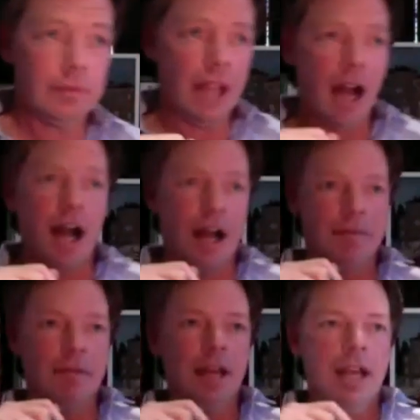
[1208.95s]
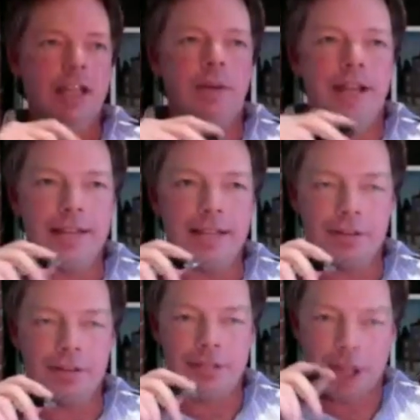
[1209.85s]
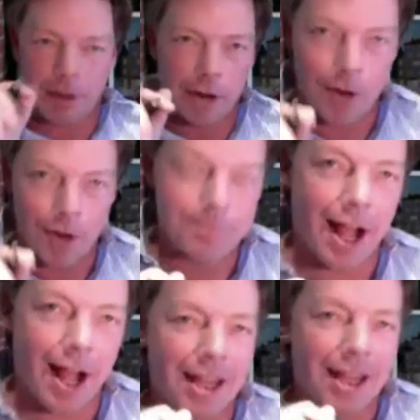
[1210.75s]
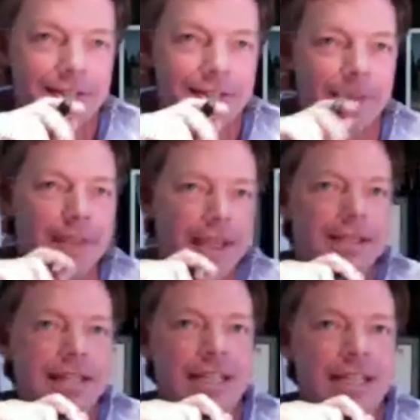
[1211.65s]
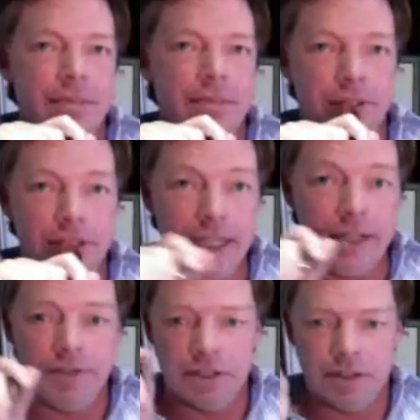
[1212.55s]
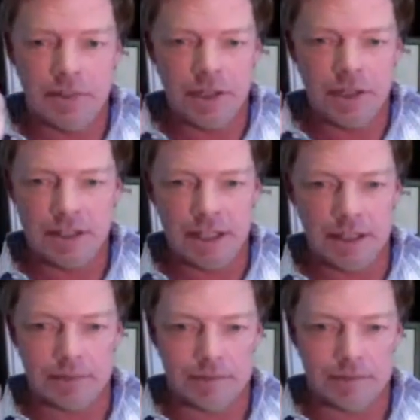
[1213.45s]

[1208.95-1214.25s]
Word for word: Um, you know, what do they say? There's that great quote: um, "Some things need to be believed to be seen."